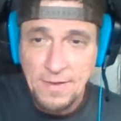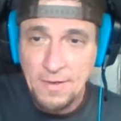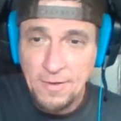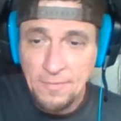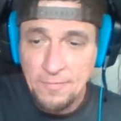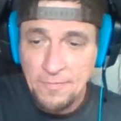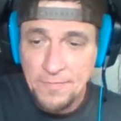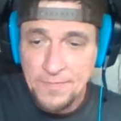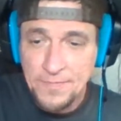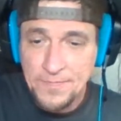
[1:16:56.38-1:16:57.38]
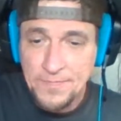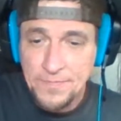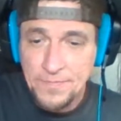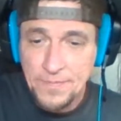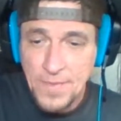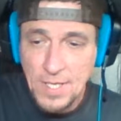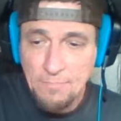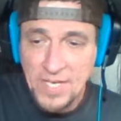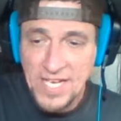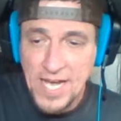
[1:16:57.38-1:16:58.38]

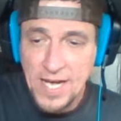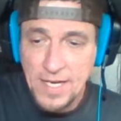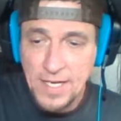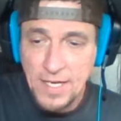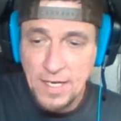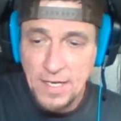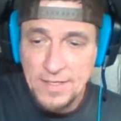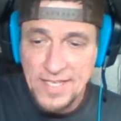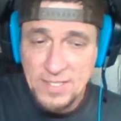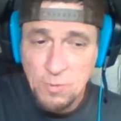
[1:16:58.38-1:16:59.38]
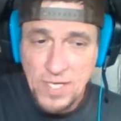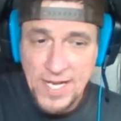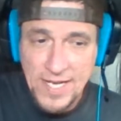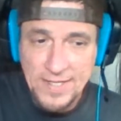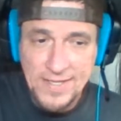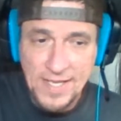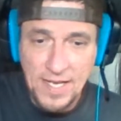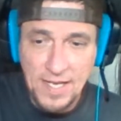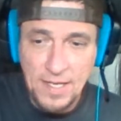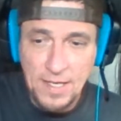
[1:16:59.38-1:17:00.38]
But yeah, this one has the
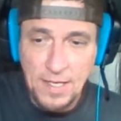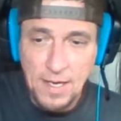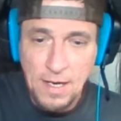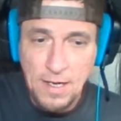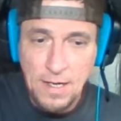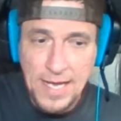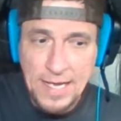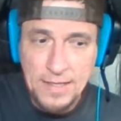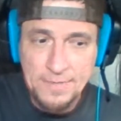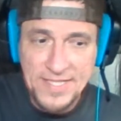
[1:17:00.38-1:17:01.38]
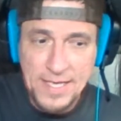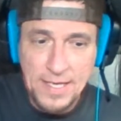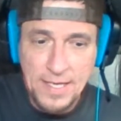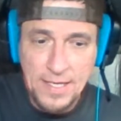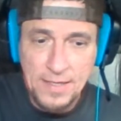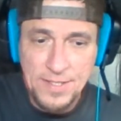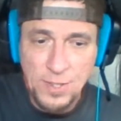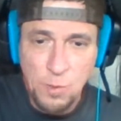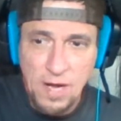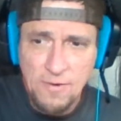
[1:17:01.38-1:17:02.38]
AMD
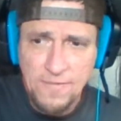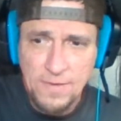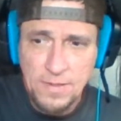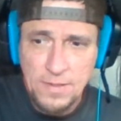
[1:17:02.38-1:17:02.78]
12,